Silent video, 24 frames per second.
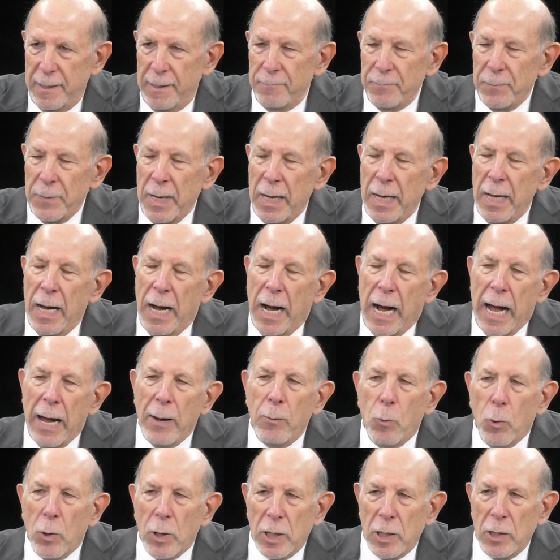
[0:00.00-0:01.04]
Right. I
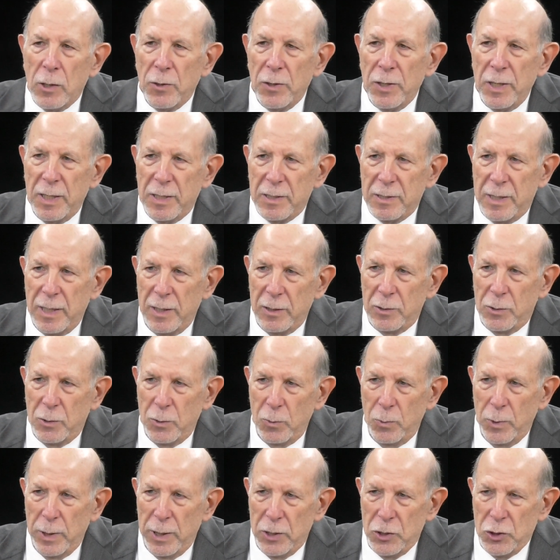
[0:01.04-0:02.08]
want to know the extent to
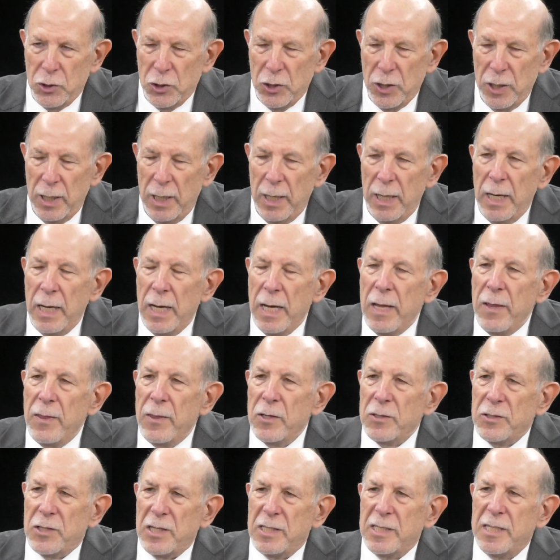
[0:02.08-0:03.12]
which
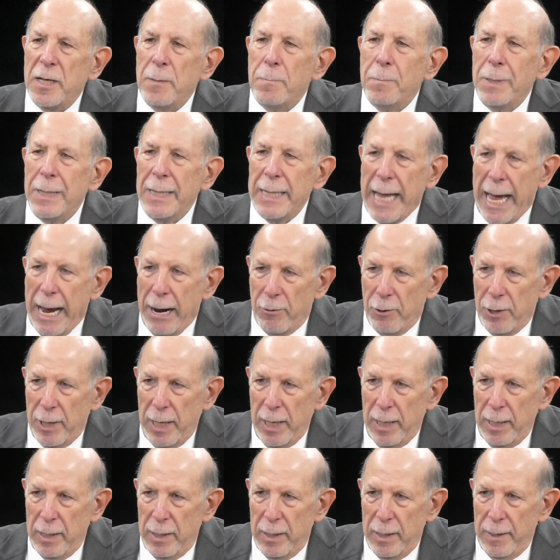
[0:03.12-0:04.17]
there's a
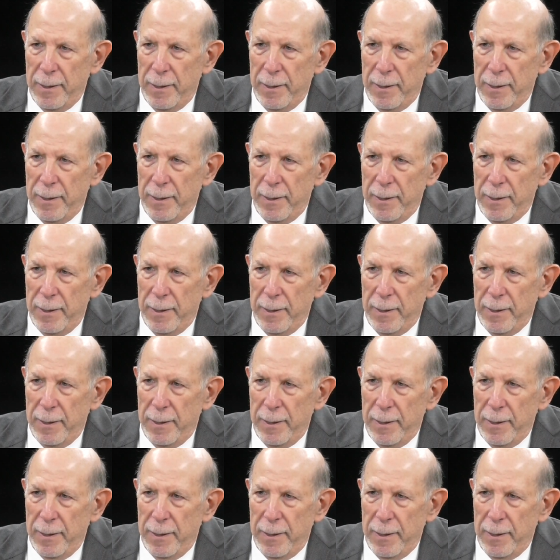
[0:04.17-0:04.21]
similarity,